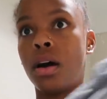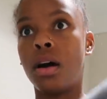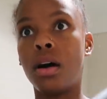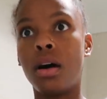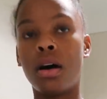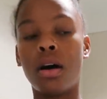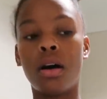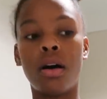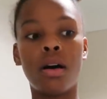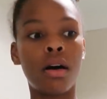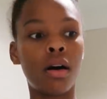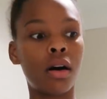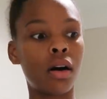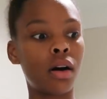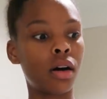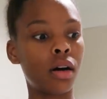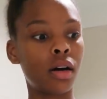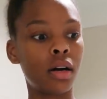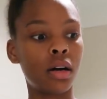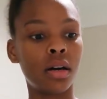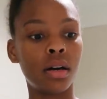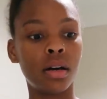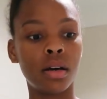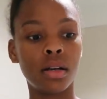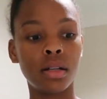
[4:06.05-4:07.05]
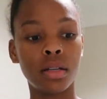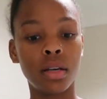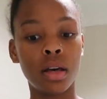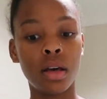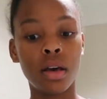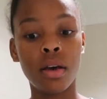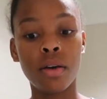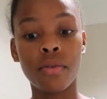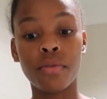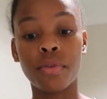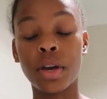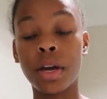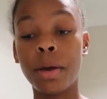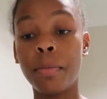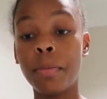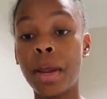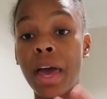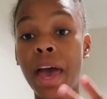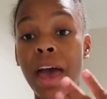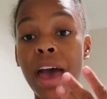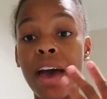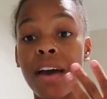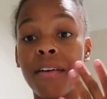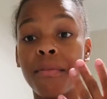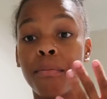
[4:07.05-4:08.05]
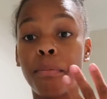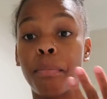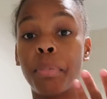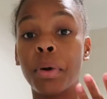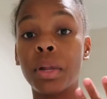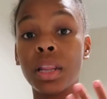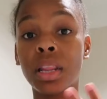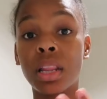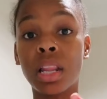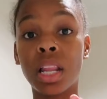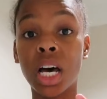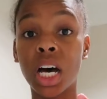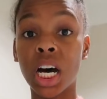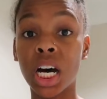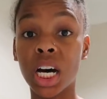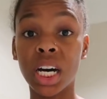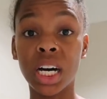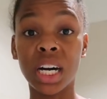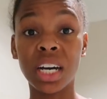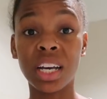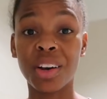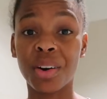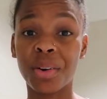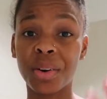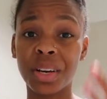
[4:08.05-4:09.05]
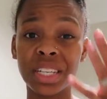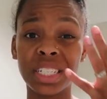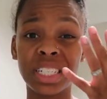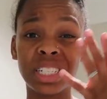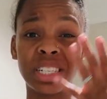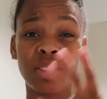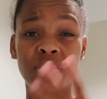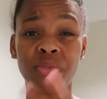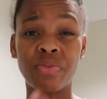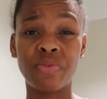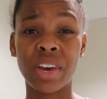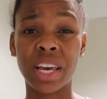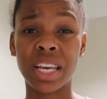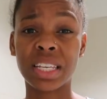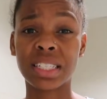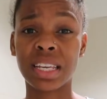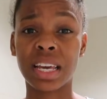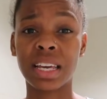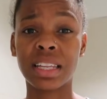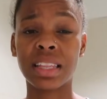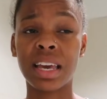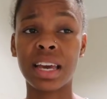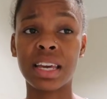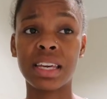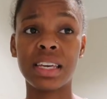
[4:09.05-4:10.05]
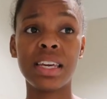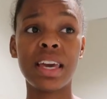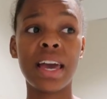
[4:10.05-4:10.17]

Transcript: Oh, for him to have blood on his face like that,